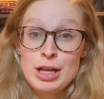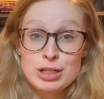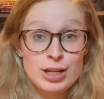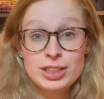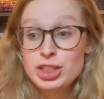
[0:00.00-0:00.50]

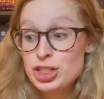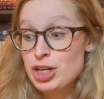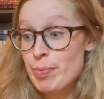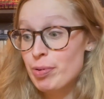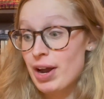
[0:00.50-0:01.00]
So let's just
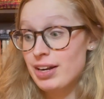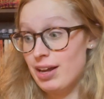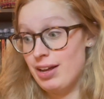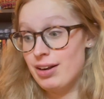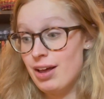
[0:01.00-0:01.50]
jump right
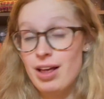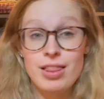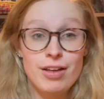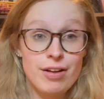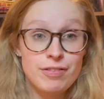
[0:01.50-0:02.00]
in.
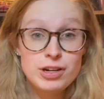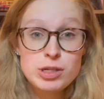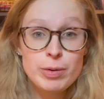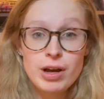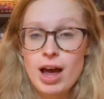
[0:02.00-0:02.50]
The
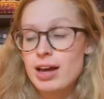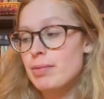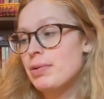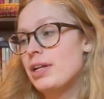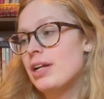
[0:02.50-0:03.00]
first book I
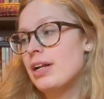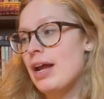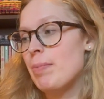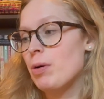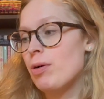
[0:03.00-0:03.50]
completed in
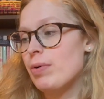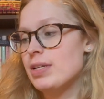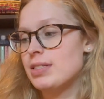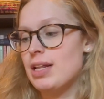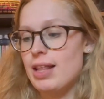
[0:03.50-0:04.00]
April
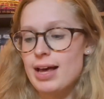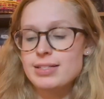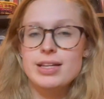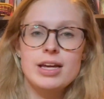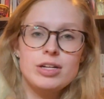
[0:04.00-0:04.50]
was The
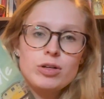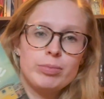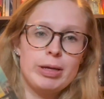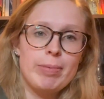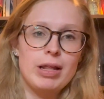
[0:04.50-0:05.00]
Last Thing He Told
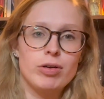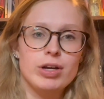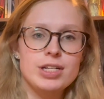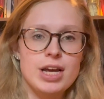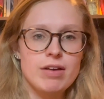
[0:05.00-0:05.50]
Me by
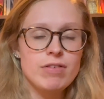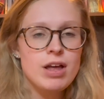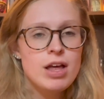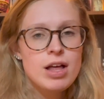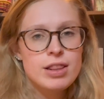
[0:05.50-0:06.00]
Laura Dave.
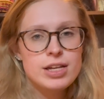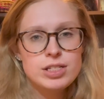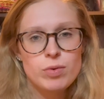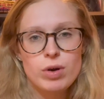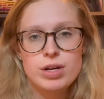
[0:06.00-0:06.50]

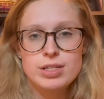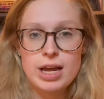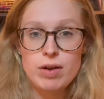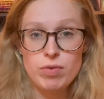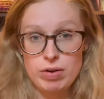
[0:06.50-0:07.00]
This was
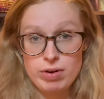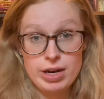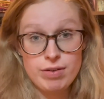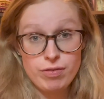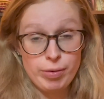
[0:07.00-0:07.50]
a
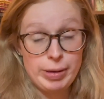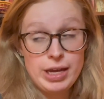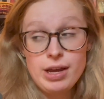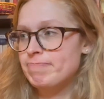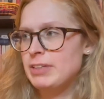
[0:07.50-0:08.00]
reread for
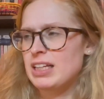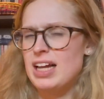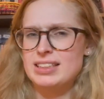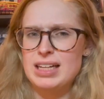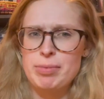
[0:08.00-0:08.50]
me.
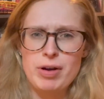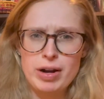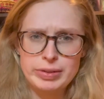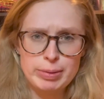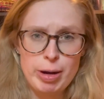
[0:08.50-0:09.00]
Last time I read
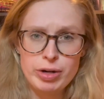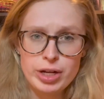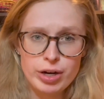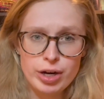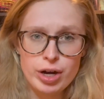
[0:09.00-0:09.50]
it was about a
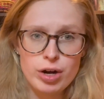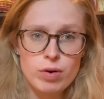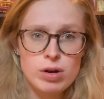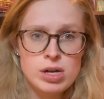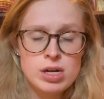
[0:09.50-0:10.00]
year ago